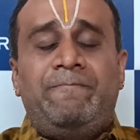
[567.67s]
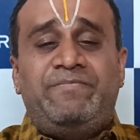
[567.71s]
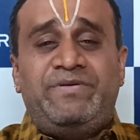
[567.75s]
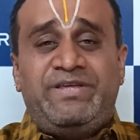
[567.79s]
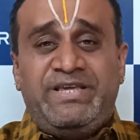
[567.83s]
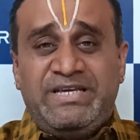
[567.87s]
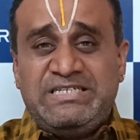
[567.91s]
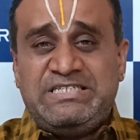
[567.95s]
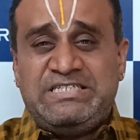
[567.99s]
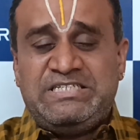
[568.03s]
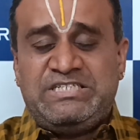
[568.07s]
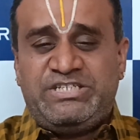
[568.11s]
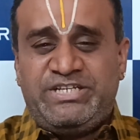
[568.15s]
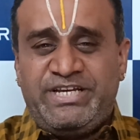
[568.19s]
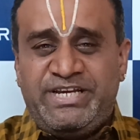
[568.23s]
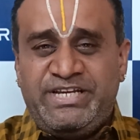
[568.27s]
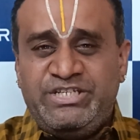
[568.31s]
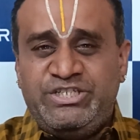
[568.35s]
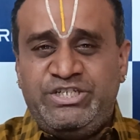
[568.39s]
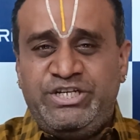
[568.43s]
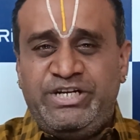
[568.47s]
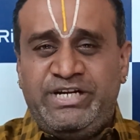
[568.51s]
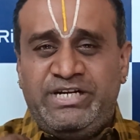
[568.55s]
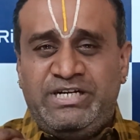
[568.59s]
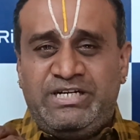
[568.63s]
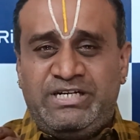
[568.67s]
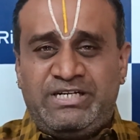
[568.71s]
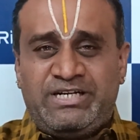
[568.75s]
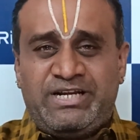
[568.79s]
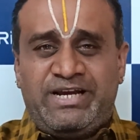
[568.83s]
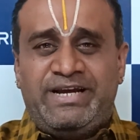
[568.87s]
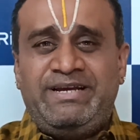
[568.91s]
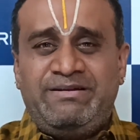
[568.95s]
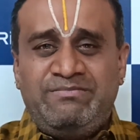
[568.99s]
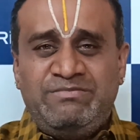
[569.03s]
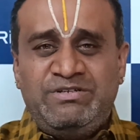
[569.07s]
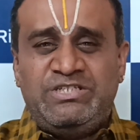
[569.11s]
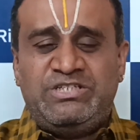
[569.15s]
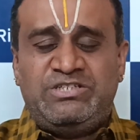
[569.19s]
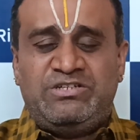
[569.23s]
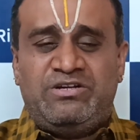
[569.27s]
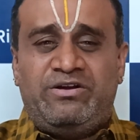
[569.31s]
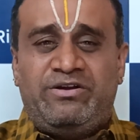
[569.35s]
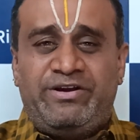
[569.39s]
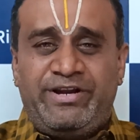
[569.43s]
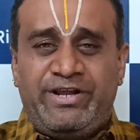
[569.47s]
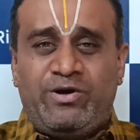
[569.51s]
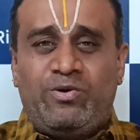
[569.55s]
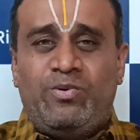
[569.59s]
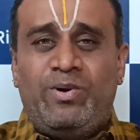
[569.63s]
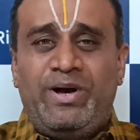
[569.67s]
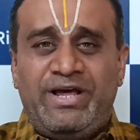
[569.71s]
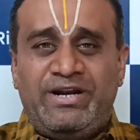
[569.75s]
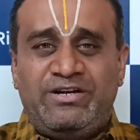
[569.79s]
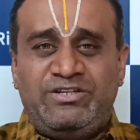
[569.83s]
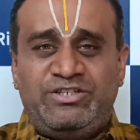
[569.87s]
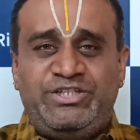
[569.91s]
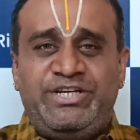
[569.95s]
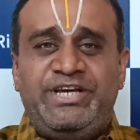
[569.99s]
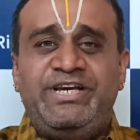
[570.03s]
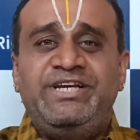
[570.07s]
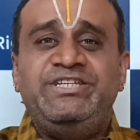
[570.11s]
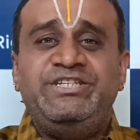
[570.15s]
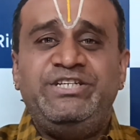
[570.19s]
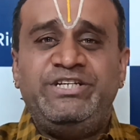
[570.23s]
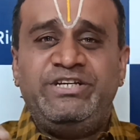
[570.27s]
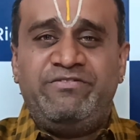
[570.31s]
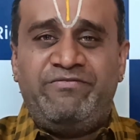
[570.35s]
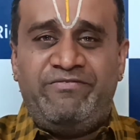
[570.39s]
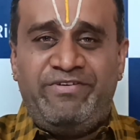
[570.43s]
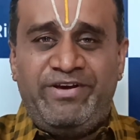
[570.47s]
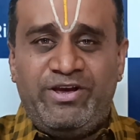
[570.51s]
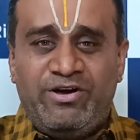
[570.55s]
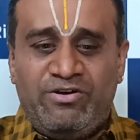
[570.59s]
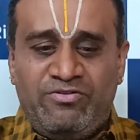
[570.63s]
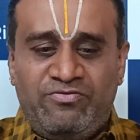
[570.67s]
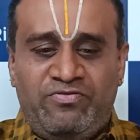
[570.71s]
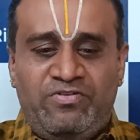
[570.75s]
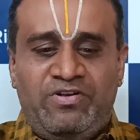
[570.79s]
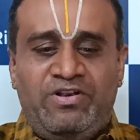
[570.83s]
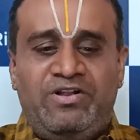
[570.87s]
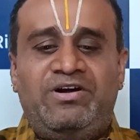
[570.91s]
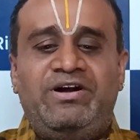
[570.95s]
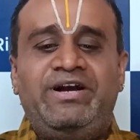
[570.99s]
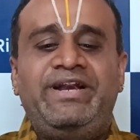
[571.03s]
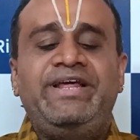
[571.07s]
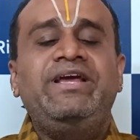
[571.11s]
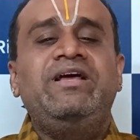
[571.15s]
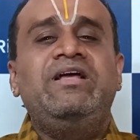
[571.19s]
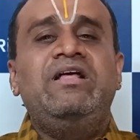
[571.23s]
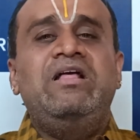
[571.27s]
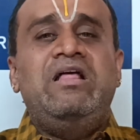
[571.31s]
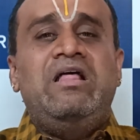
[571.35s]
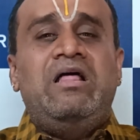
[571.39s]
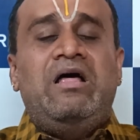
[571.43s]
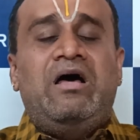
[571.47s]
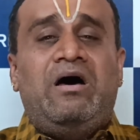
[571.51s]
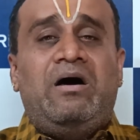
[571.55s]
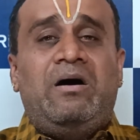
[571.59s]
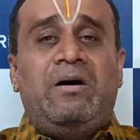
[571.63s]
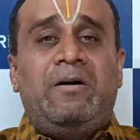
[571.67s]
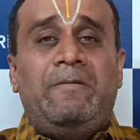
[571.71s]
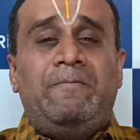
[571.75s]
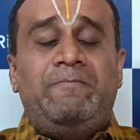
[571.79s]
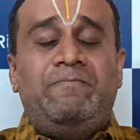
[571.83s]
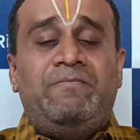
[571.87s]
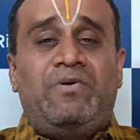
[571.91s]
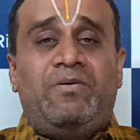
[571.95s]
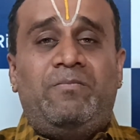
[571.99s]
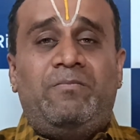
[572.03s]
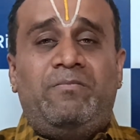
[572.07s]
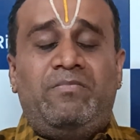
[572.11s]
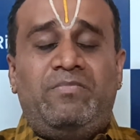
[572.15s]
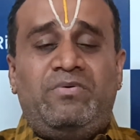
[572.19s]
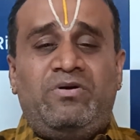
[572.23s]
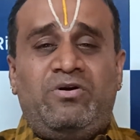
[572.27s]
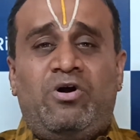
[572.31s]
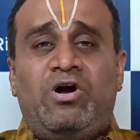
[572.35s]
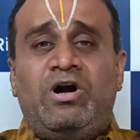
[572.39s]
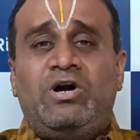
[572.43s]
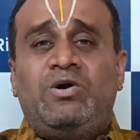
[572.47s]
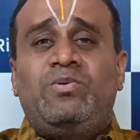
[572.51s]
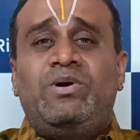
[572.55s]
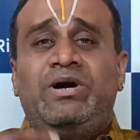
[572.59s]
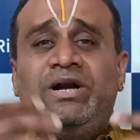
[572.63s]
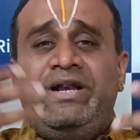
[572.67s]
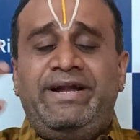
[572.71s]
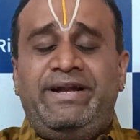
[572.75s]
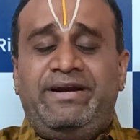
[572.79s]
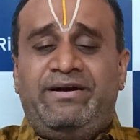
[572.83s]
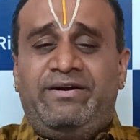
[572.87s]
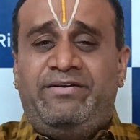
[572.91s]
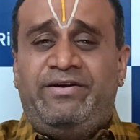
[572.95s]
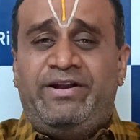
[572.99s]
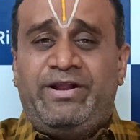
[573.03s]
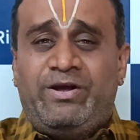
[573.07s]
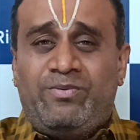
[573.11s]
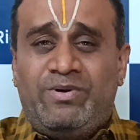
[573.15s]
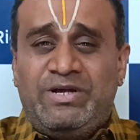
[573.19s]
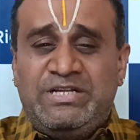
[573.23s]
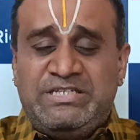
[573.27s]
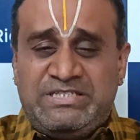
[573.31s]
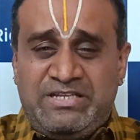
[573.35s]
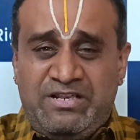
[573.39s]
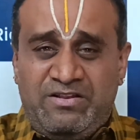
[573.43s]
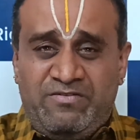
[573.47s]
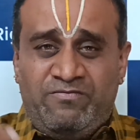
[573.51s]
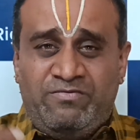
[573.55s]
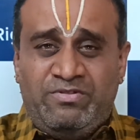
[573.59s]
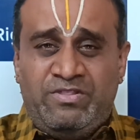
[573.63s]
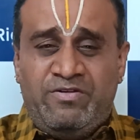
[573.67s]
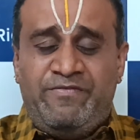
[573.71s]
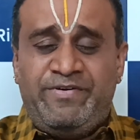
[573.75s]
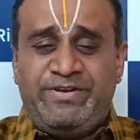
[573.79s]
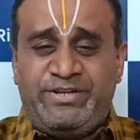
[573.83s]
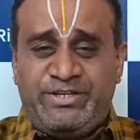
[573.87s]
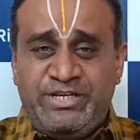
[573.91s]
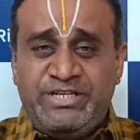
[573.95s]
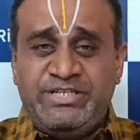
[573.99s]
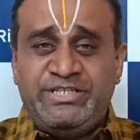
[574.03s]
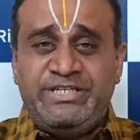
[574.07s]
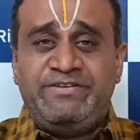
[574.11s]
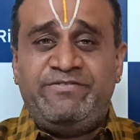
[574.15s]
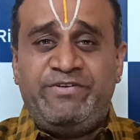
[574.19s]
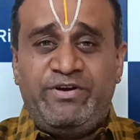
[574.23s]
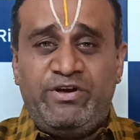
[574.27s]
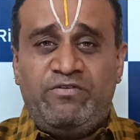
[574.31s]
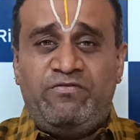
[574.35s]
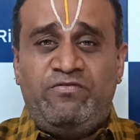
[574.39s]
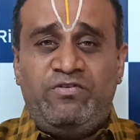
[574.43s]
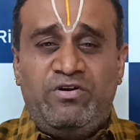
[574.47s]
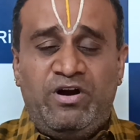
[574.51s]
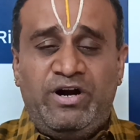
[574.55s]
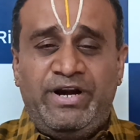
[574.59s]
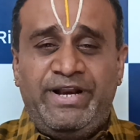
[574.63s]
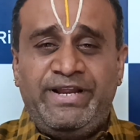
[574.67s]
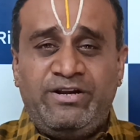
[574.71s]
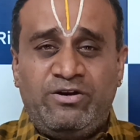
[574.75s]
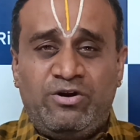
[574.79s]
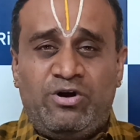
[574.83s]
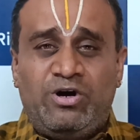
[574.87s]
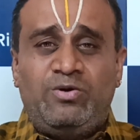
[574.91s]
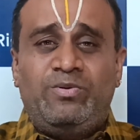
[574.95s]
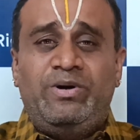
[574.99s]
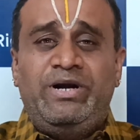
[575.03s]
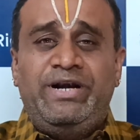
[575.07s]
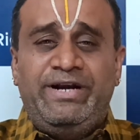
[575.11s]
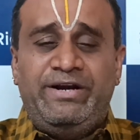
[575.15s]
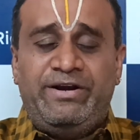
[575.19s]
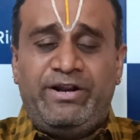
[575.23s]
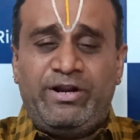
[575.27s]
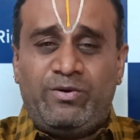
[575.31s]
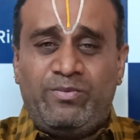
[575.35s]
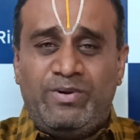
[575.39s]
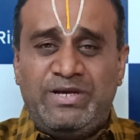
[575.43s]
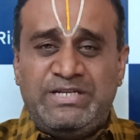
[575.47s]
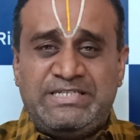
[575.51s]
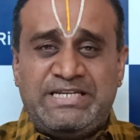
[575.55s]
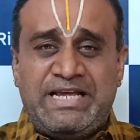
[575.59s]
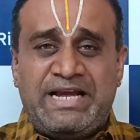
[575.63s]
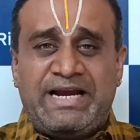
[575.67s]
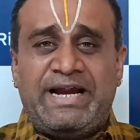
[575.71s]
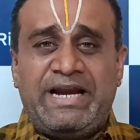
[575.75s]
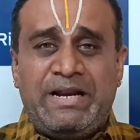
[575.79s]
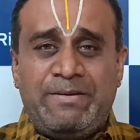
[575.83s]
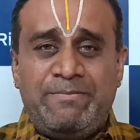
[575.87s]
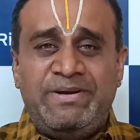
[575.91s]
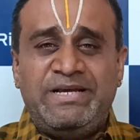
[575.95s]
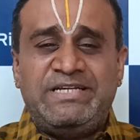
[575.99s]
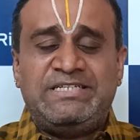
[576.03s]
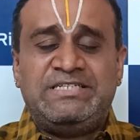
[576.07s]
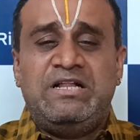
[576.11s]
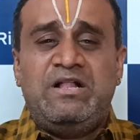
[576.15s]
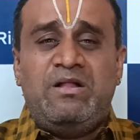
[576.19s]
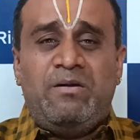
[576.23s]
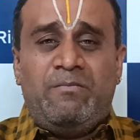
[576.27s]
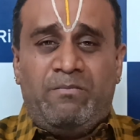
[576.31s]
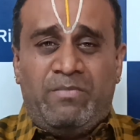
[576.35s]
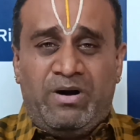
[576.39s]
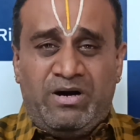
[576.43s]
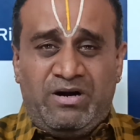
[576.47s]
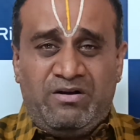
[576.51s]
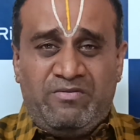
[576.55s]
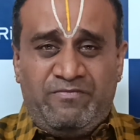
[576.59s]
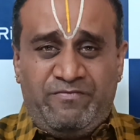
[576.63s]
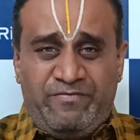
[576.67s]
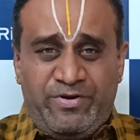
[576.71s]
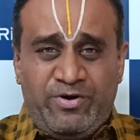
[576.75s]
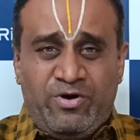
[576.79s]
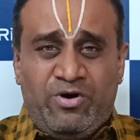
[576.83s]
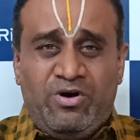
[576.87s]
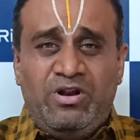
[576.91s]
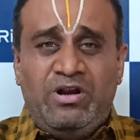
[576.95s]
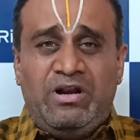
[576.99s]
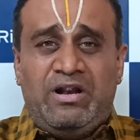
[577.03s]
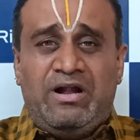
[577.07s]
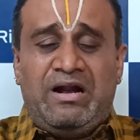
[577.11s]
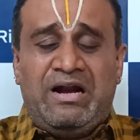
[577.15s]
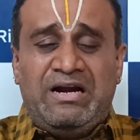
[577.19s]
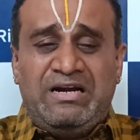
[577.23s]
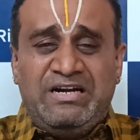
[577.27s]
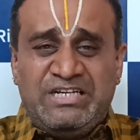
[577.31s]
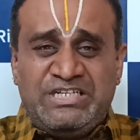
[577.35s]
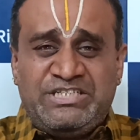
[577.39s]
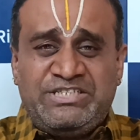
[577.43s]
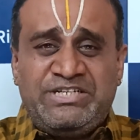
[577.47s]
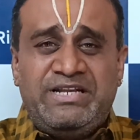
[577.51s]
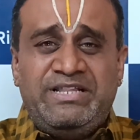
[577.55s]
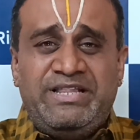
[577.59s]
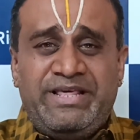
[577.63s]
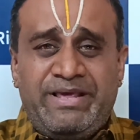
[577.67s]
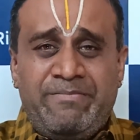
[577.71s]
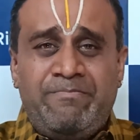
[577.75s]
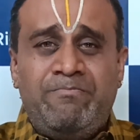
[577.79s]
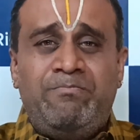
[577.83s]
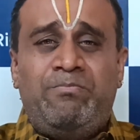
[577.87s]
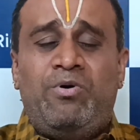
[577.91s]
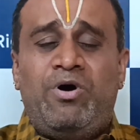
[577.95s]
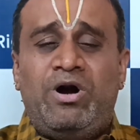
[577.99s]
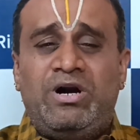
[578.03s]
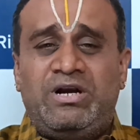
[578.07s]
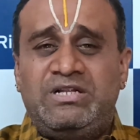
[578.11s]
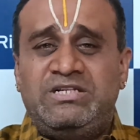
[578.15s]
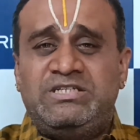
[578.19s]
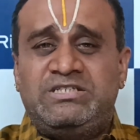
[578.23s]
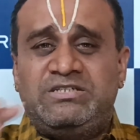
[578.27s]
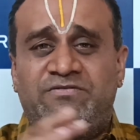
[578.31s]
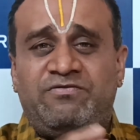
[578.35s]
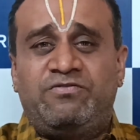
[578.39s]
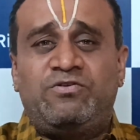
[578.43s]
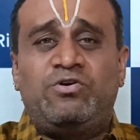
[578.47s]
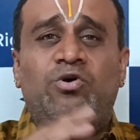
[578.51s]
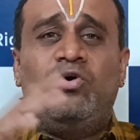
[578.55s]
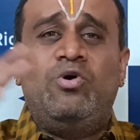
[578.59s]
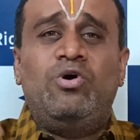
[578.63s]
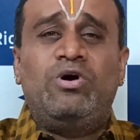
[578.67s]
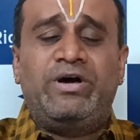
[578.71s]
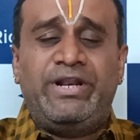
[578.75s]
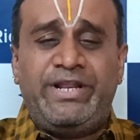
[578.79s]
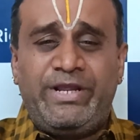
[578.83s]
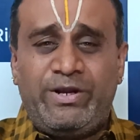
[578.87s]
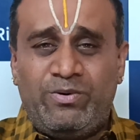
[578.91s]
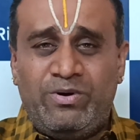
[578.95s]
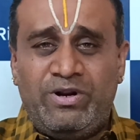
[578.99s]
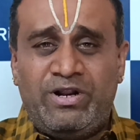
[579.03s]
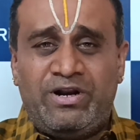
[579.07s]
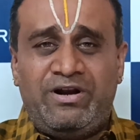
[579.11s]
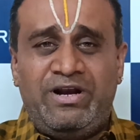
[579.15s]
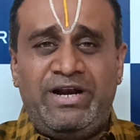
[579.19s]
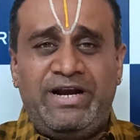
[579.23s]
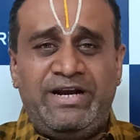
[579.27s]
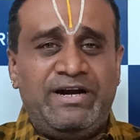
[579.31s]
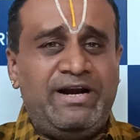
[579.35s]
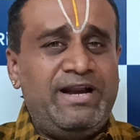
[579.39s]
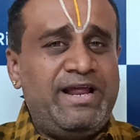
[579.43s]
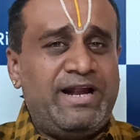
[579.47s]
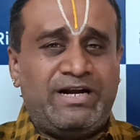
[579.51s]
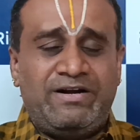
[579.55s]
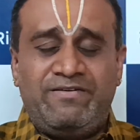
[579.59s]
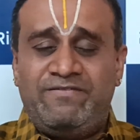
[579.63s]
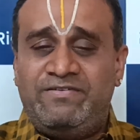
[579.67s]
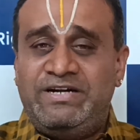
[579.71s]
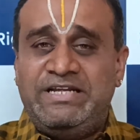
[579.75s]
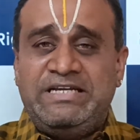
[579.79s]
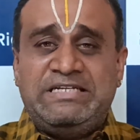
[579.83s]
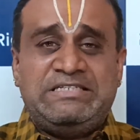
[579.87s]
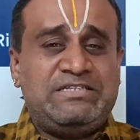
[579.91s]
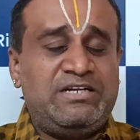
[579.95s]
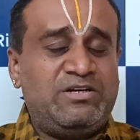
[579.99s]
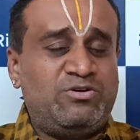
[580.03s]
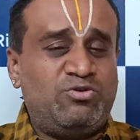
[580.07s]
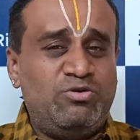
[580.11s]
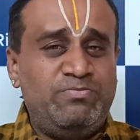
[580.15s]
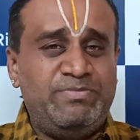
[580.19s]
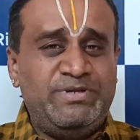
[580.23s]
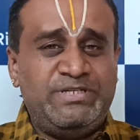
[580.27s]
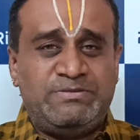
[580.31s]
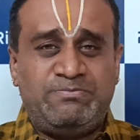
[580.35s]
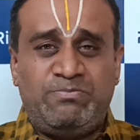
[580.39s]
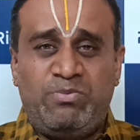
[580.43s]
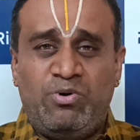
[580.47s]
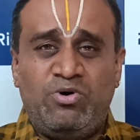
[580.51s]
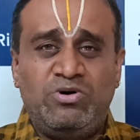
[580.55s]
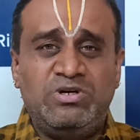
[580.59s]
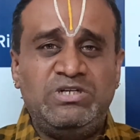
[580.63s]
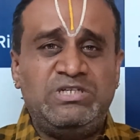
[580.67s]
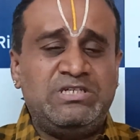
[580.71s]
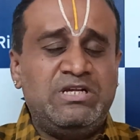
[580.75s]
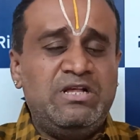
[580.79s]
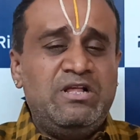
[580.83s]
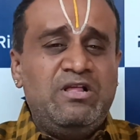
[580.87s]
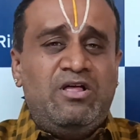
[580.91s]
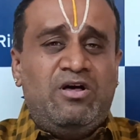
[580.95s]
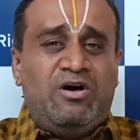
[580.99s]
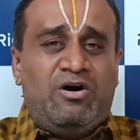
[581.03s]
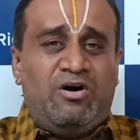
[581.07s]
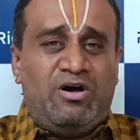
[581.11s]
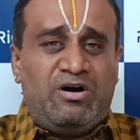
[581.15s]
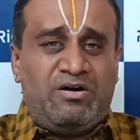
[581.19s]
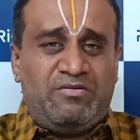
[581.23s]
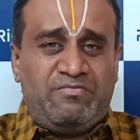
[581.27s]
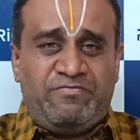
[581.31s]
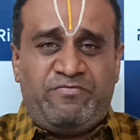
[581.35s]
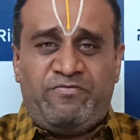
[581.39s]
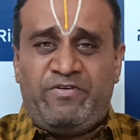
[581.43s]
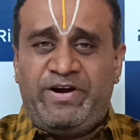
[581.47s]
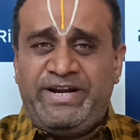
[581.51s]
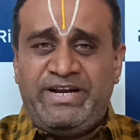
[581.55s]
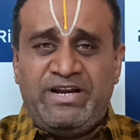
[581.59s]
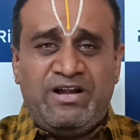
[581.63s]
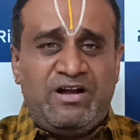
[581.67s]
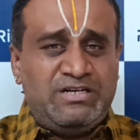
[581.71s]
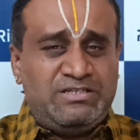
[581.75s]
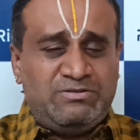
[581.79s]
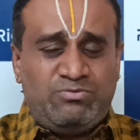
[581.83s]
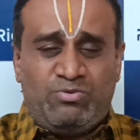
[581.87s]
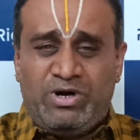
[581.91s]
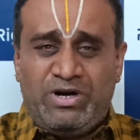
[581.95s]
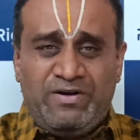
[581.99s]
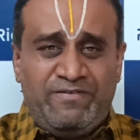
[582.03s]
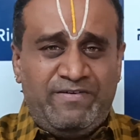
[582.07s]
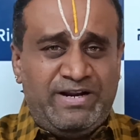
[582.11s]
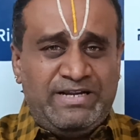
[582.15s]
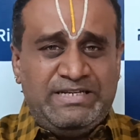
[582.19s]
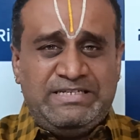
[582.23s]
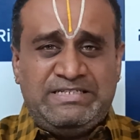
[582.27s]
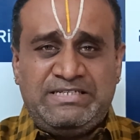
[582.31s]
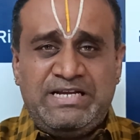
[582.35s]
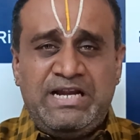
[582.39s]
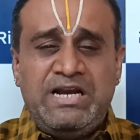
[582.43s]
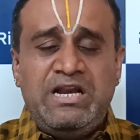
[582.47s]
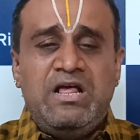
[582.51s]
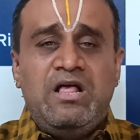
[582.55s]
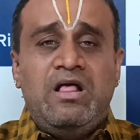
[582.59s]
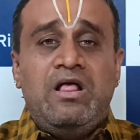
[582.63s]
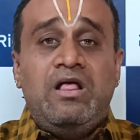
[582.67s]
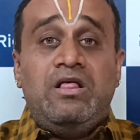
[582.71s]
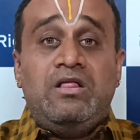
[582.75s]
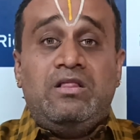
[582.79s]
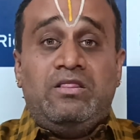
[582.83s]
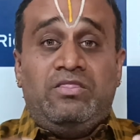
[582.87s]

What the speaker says: Yes, changing times require changing way of learning. Not only it requires the changing way of learning, not only it requires academics, but we all understand the importance of co-curricular related activities, that could be sports or fine arts, whatever I said.